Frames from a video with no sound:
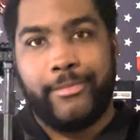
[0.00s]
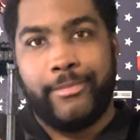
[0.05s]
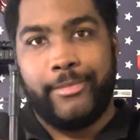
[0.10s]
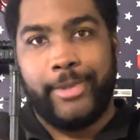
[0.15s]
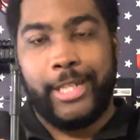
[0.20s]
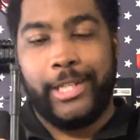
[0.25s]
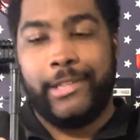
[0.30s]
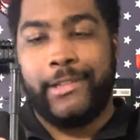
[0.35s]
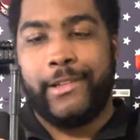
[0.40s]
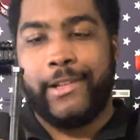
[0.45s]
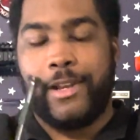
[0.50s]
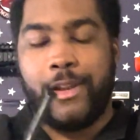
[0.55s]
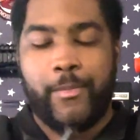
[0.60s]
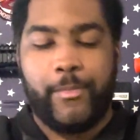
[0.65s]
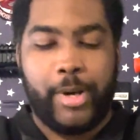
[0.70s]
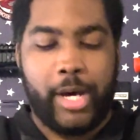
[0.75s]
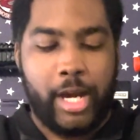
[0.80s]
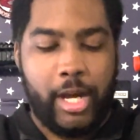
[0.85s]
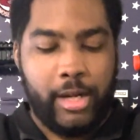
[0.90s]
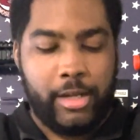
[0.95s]
This is in the
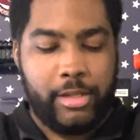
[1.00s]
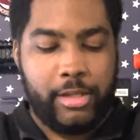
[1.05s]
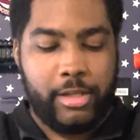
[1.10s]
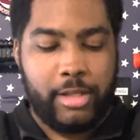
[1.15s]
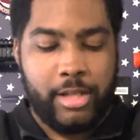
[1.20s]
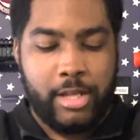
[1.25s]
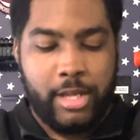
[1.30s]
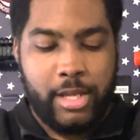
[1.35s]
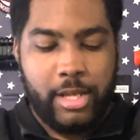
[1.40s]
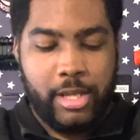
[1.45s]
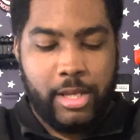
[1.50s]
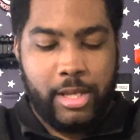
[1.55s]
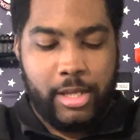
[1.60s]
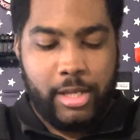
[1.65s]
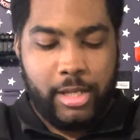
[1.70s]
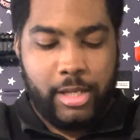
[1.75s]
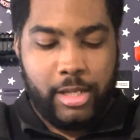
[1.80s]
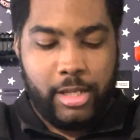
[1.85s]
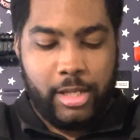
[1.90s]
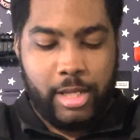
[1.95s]
box.
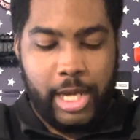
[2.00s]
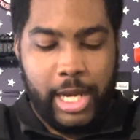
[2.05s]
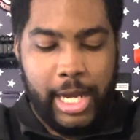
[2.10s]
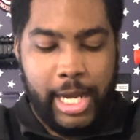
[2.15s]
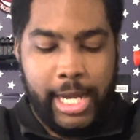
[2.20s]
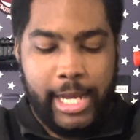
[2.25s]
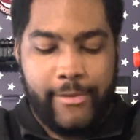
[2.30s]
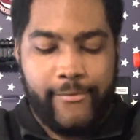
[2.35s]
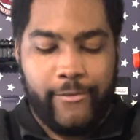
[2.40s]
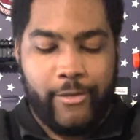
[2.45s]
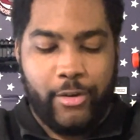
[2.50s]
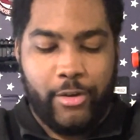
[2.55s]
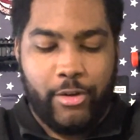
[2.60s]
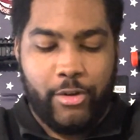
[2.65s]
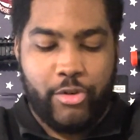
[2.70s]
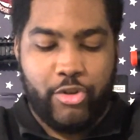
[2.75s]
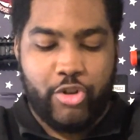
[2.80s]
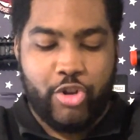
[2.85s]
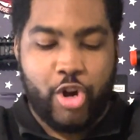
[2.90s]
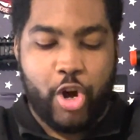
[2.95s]
I have
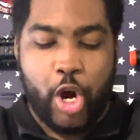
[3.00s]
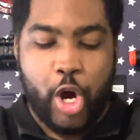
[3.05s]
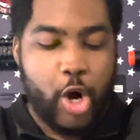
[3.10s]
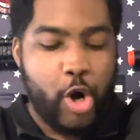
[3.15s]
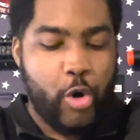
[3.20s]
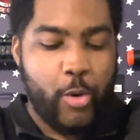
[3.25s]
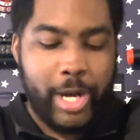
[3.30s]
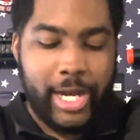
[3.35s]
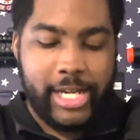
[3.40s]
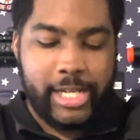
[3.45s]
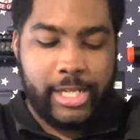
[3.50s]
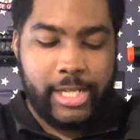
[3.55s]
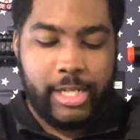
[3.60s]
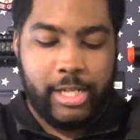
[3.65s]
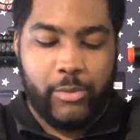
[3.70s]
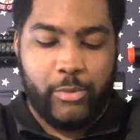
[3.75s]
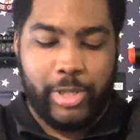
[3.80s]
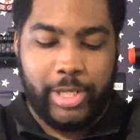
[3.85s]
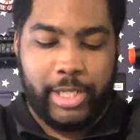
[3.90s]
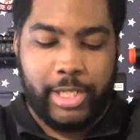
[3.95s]
no idea
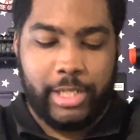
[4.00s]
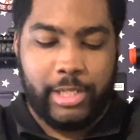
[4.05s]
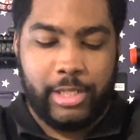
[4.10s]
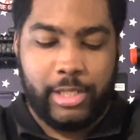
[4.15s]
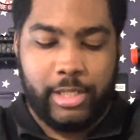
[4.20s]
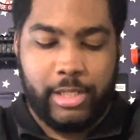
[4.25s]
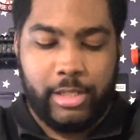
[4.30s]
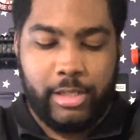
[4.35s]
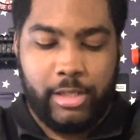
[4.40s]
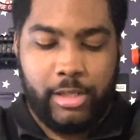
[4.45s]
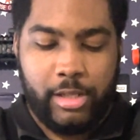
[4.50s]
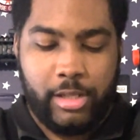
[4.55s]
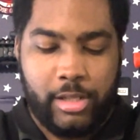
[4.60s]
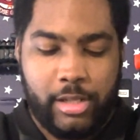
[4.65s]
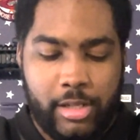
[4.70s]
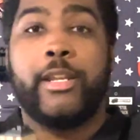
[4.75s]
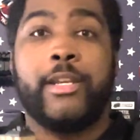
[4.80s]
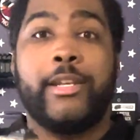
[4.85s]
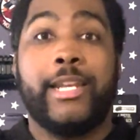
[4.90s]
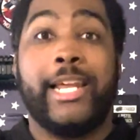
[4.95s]
what this is.
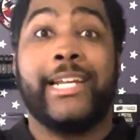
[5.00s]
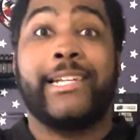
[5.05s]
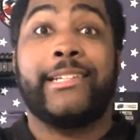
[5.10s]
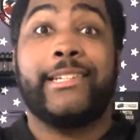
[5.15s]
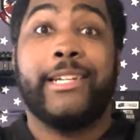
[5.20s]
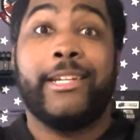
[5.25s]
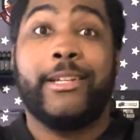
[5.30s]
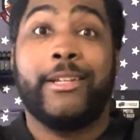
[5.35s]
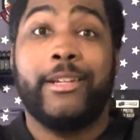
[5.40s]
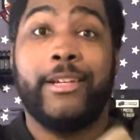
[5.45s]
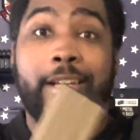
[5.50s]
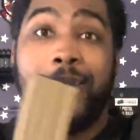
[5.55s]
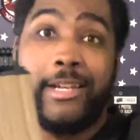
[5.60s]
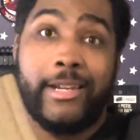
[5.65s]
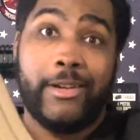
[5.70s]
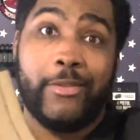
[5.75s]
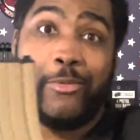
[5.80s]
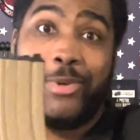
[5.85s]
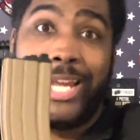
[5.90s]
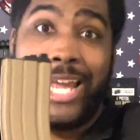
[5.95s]
Next thing,
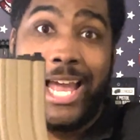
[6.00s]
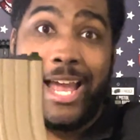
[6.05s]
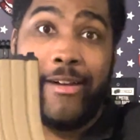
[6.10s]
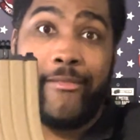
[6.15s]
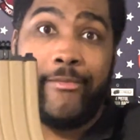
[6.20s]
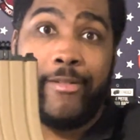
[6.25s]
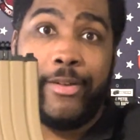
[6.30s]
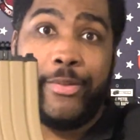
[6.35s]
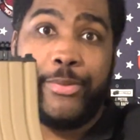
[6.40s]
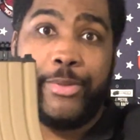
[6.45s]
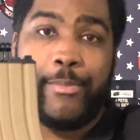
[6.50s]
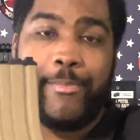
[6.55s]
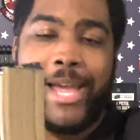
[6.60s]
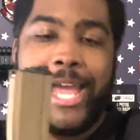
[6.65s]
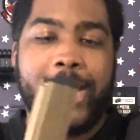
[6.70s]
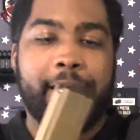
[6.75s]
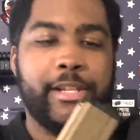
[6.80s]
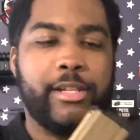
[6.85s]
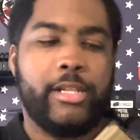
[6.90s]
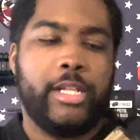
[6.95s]
we have the
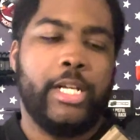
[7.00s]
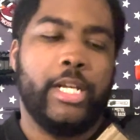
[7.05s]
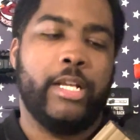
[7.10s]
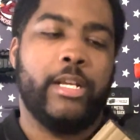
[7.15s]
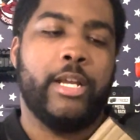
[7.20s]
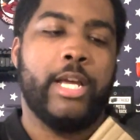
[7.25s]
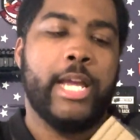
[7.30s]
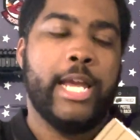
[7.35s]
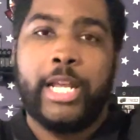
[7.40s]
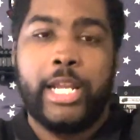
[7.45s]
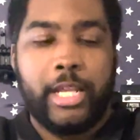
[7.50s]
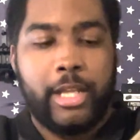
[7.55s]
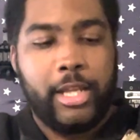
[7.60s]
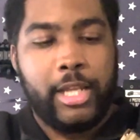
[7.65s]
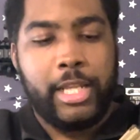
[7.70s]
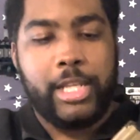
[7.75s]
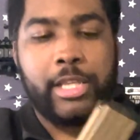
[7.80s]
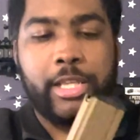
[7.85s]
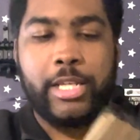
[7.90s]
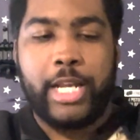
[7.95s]
magazine.
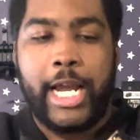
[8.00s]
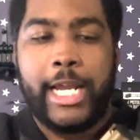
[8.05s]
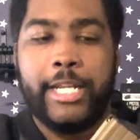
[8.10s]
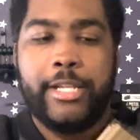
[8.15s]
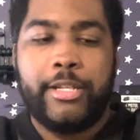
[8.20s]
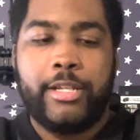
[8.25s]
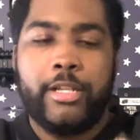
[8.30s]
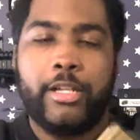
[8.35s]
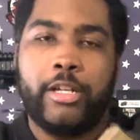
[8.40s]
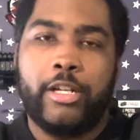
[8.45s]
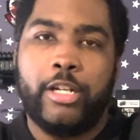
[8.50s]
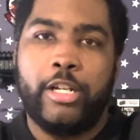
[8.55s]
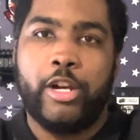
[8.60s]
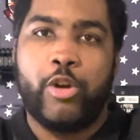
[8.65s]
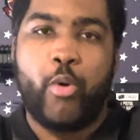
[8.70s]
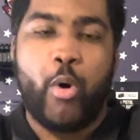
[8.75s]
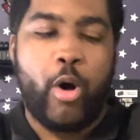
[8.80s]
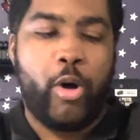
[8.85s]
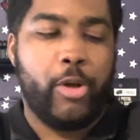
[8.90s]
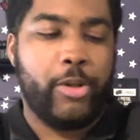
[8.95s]
It's nice, good
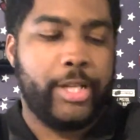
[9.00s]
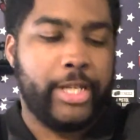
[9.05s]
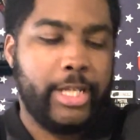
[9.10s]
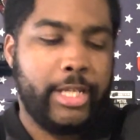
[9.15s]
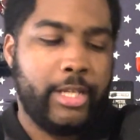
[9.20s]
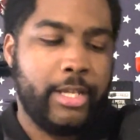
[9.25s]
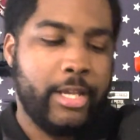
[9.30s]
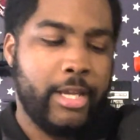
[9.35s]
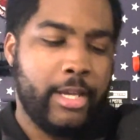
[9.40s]
quality.